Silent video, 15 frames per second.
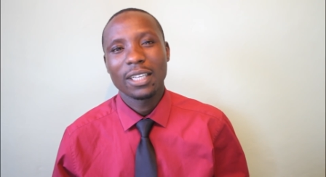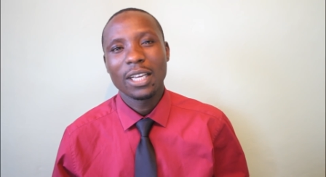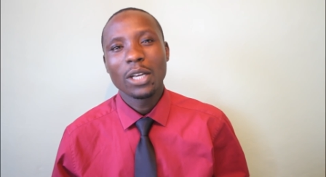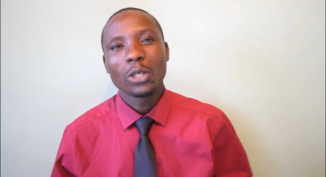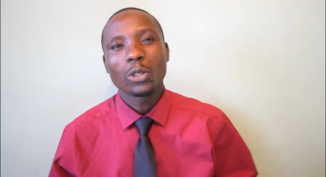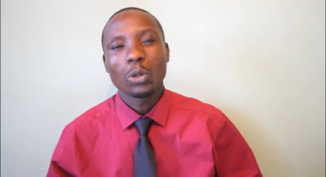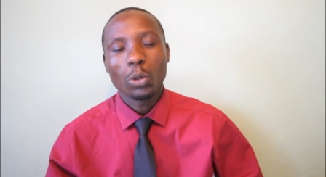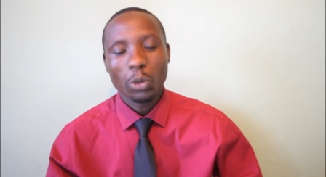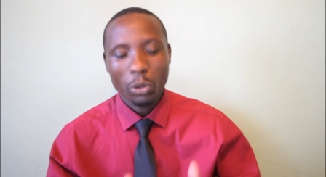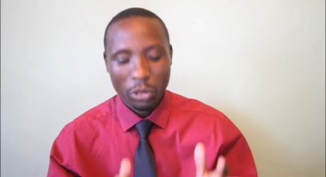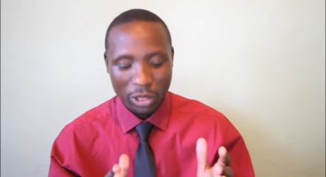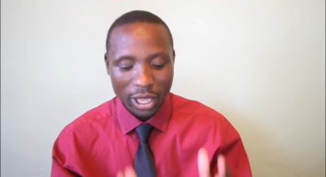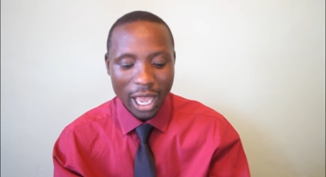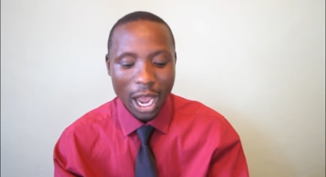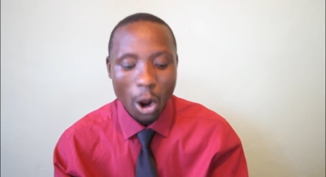So
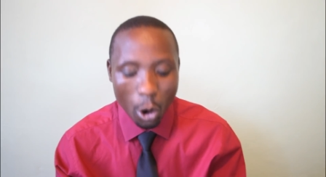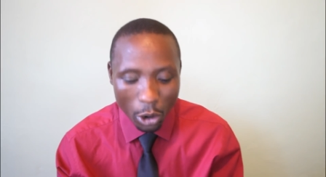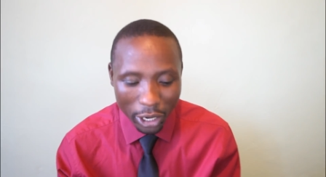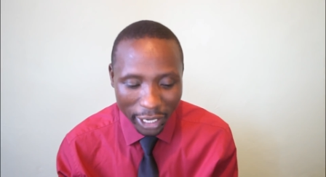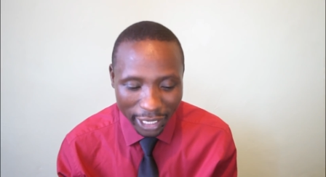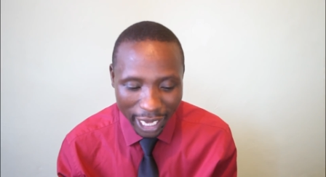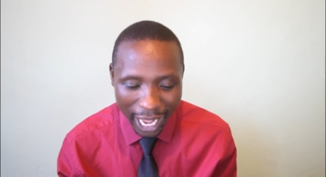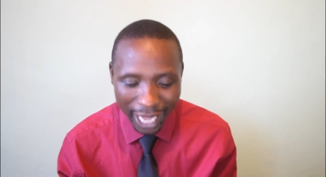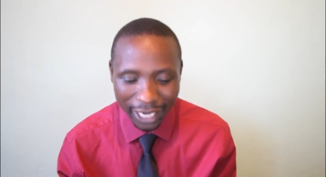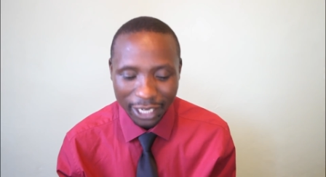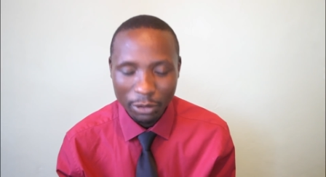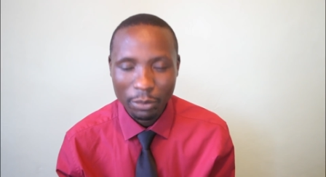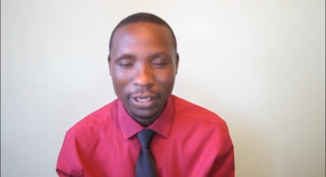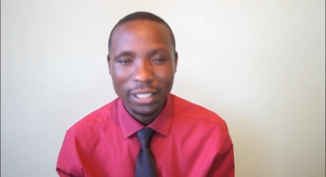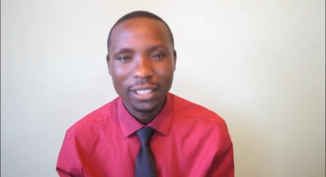they are an
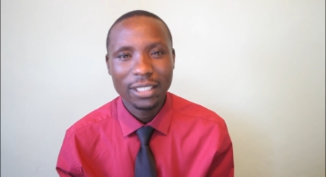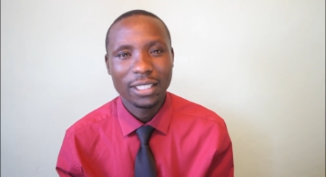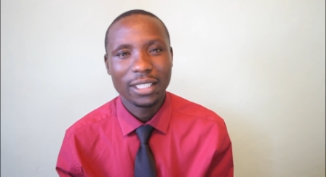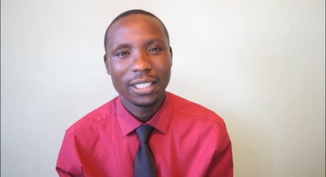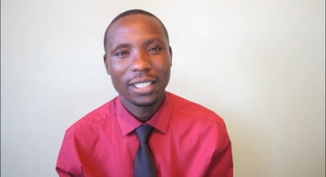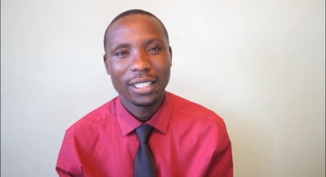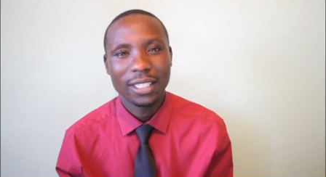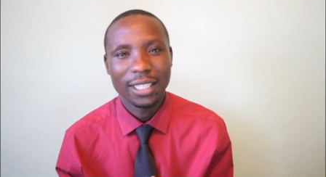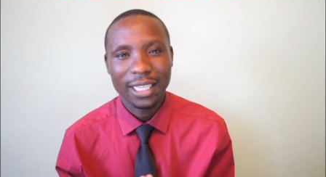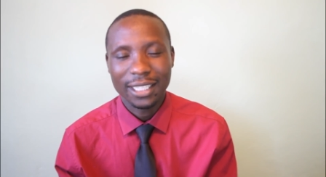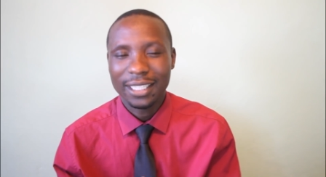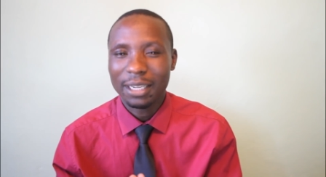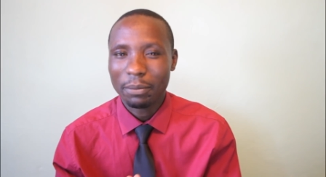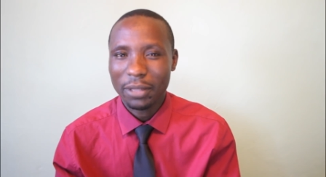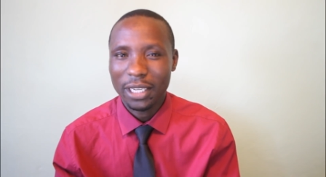argument that
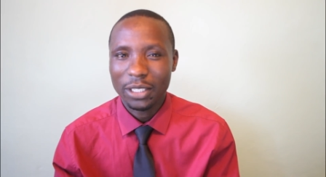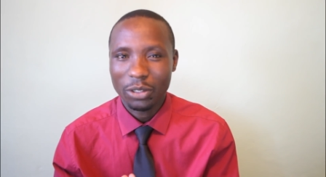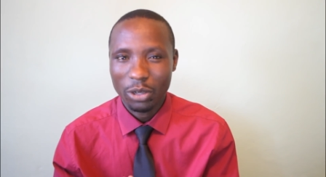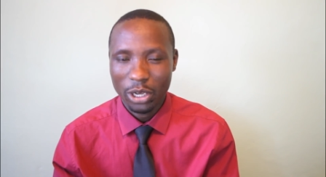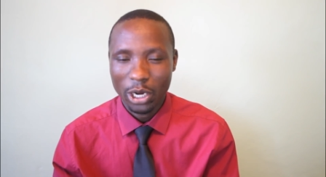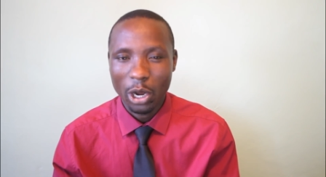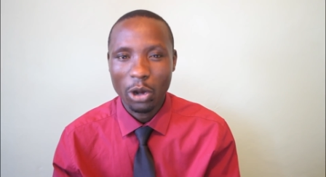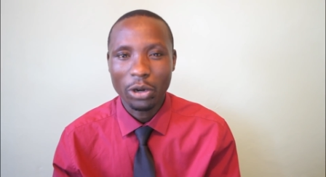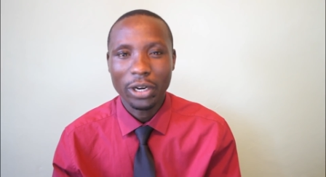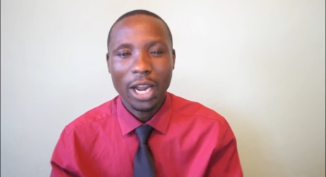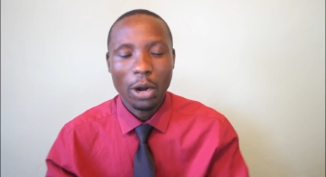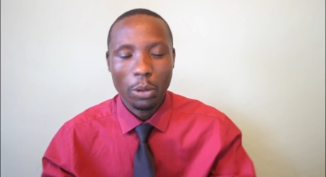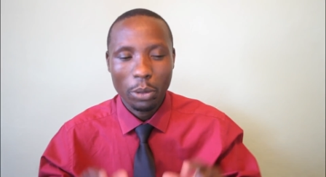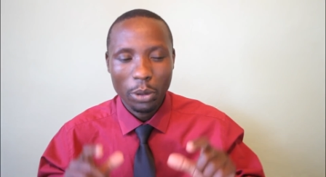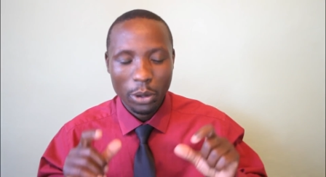something is going on.
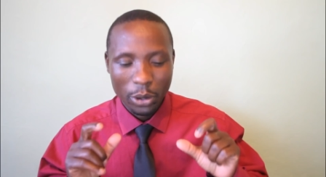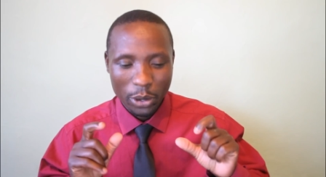Now,